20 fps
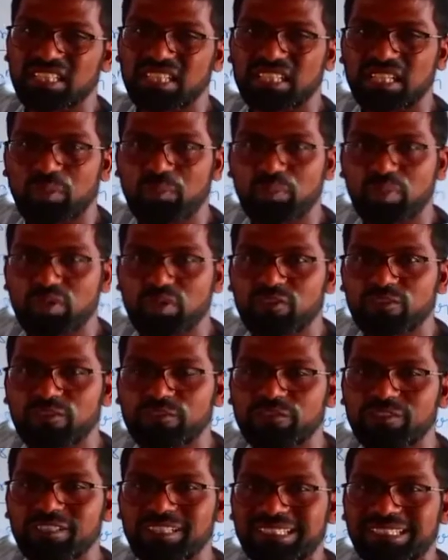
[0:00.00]
number of
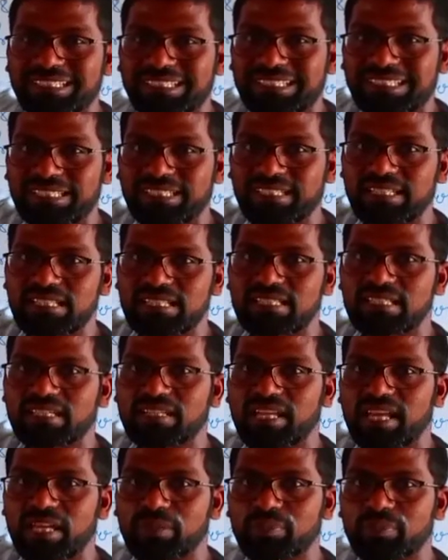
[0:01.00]
nearest
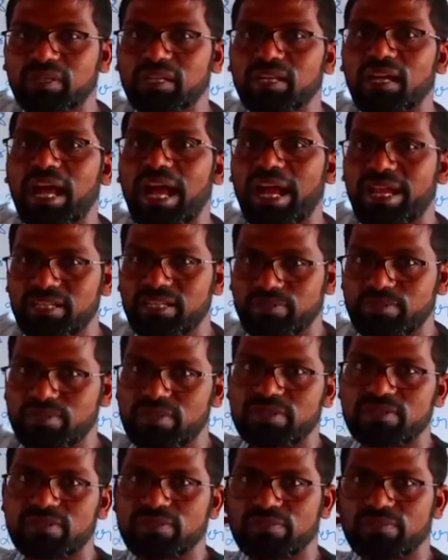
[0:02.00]
neighbor
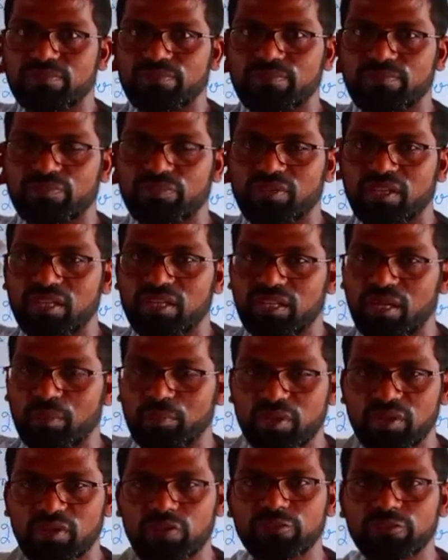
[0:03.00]
atoms.
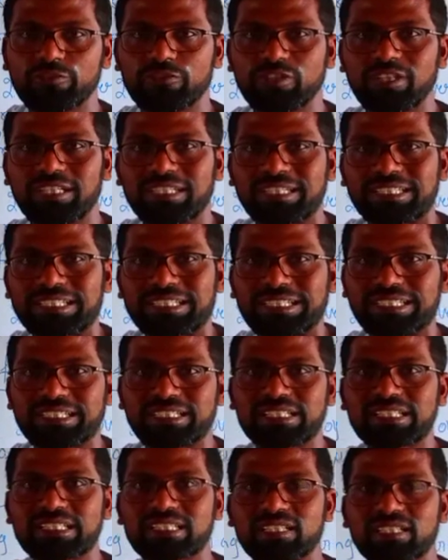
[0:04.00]
Number of
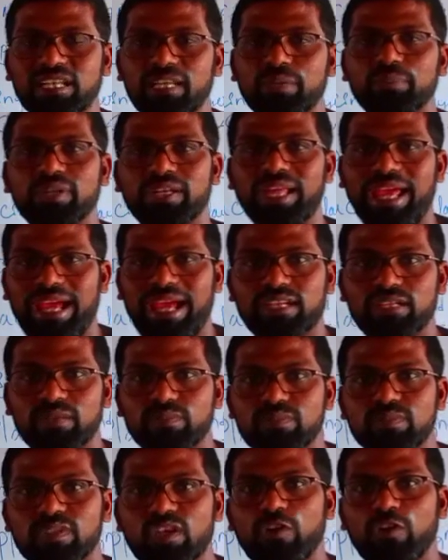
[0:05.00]
nearest neighbor
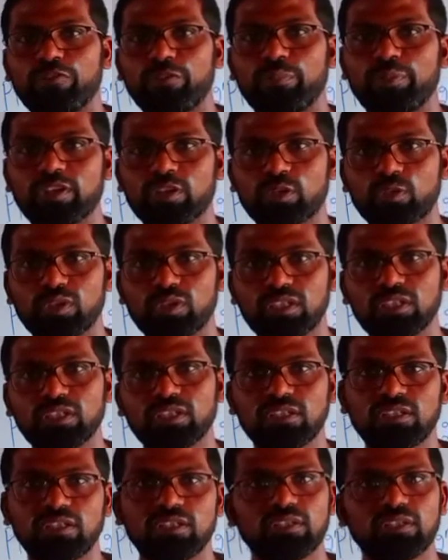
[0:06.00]
atoms of a
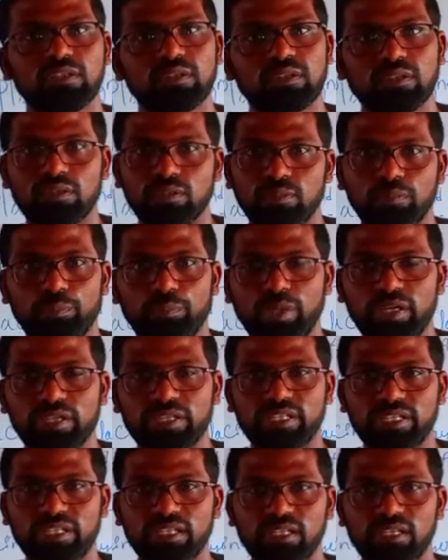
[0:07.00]
particular
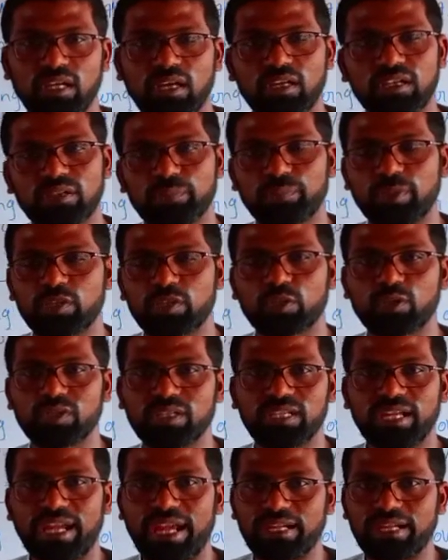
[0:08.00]
particle or particular
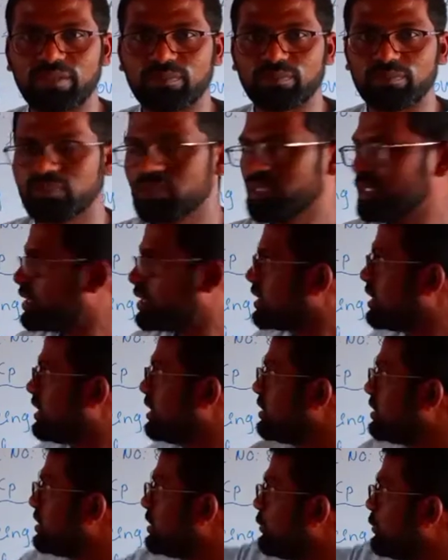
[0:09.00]
atom.
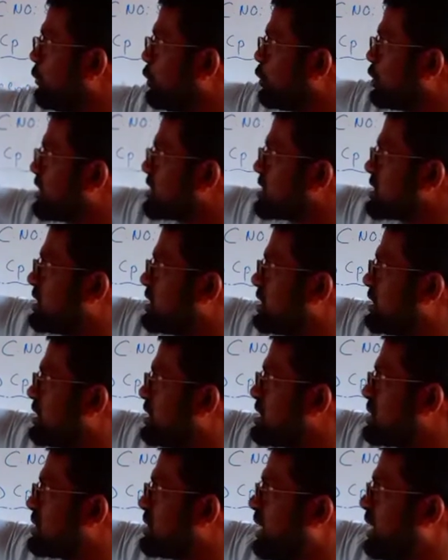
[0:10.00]
Here if you consider
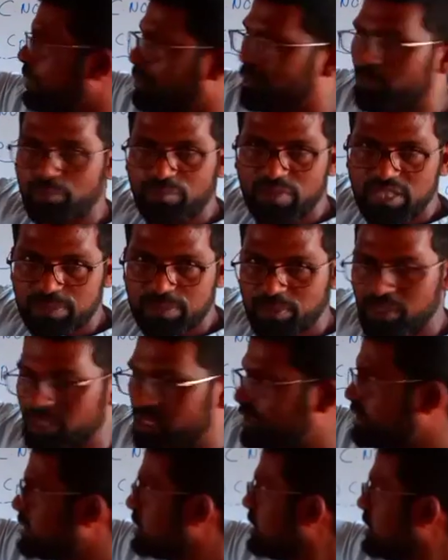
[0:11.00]
this
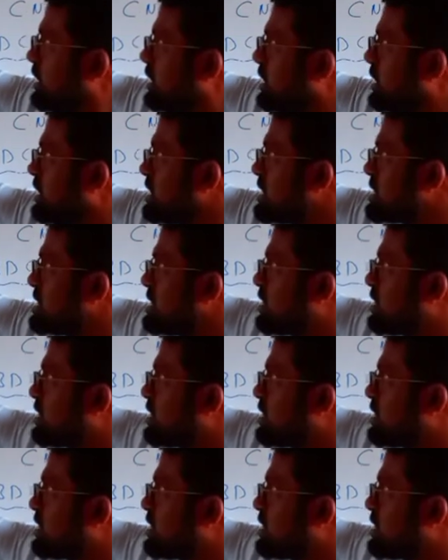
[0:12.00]
sphere, it is in